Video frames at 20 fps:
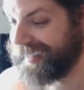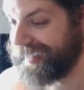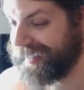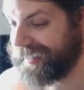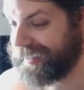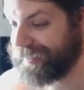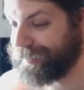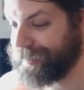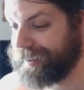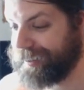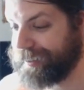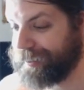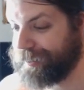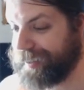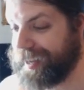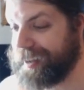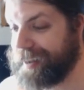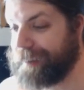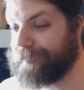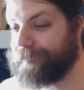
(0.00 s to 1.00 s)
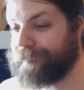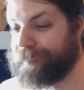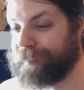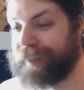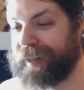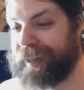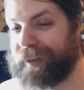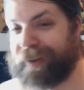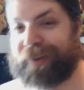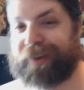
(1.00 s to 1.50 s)
you can't
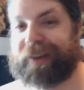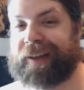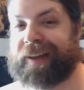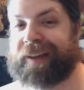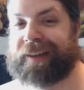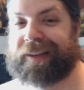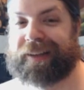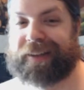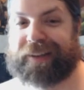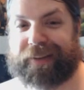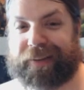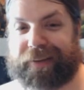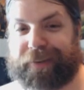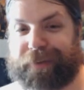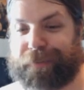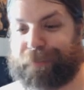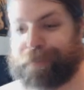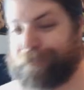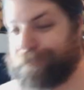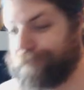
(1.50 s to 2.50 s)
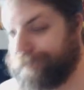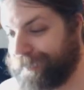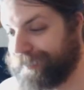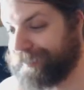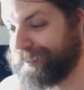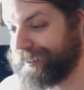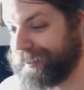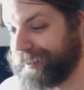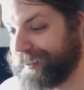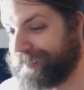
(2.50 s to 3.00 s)
build fun
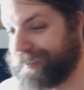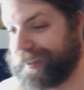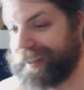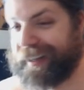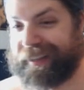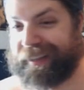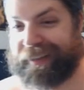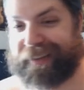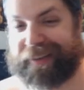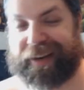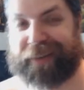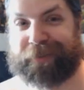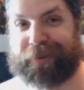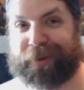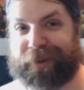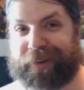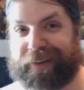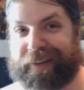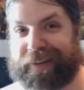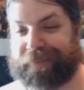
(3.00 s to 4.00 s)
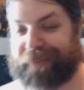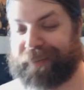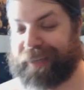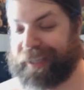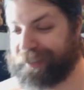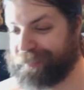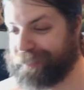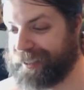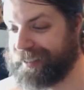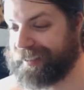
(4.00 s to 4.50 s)
stuff like this anymore, and it
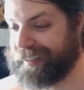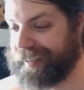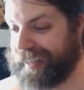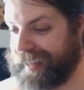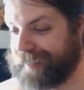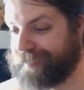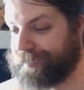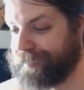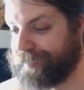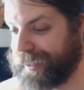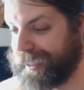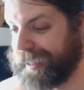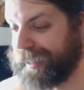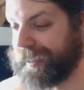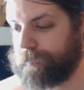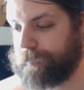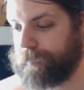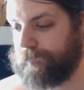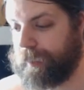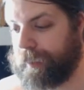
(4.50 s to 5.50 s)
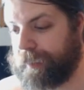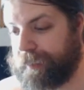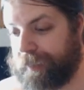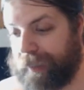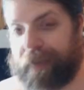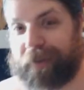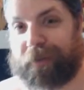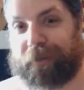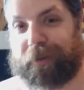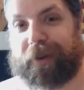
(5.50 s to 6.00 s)
makes me sad. But this
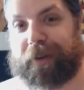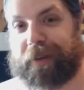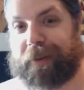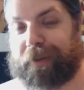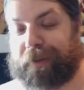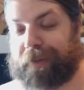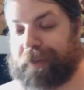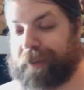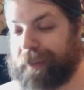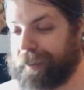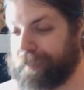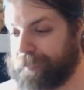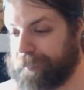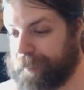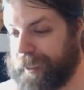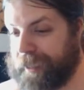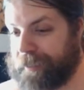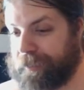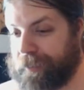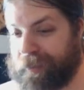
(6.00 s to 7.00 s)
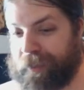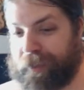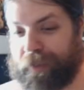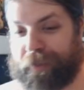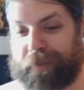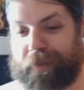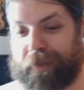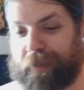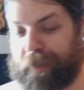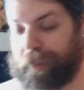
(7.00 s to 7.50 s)
deck right here that I'm about to show
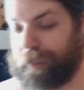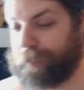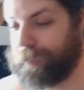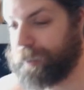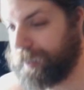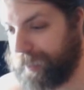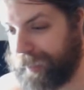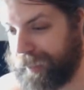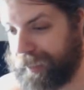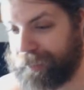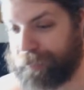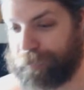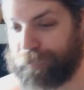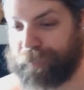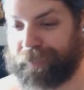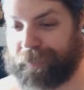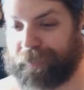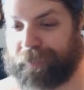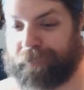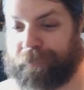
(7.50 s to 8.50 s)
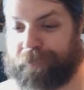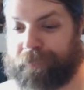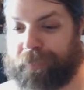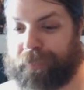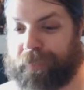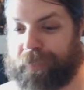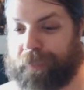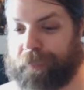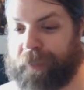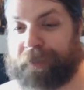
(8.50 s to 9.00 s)
you, along with the last one,
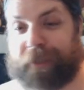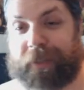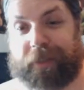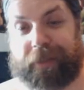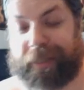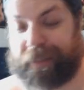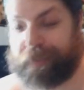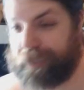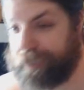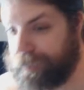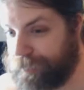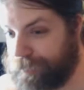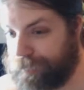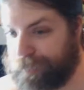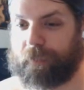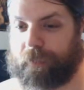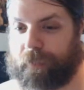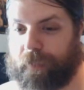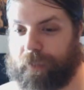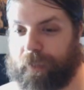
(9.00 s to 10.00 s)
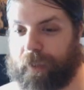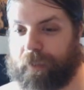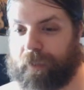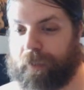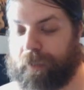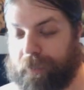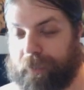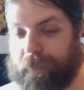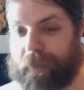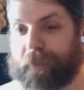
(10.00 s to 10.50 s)
maybe the last two,
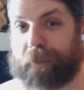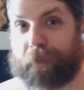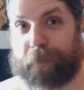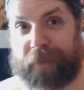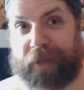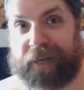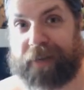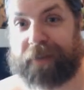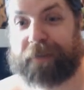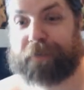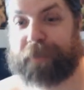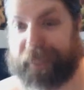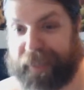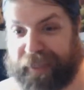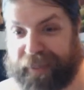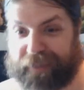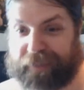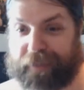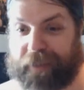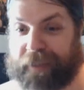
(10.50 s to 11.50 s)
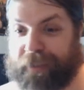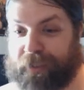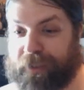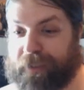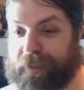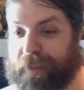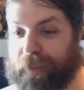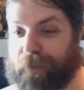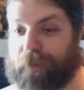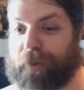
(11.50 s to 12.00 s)
they're competitive decks. I
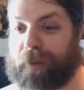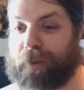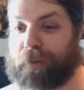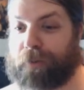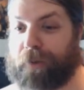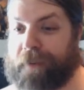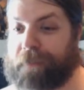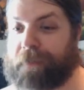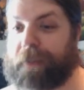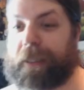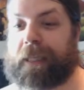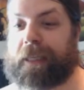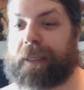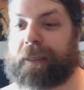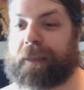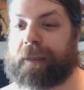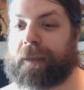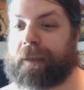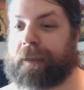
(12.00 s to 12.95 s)
just don't know if they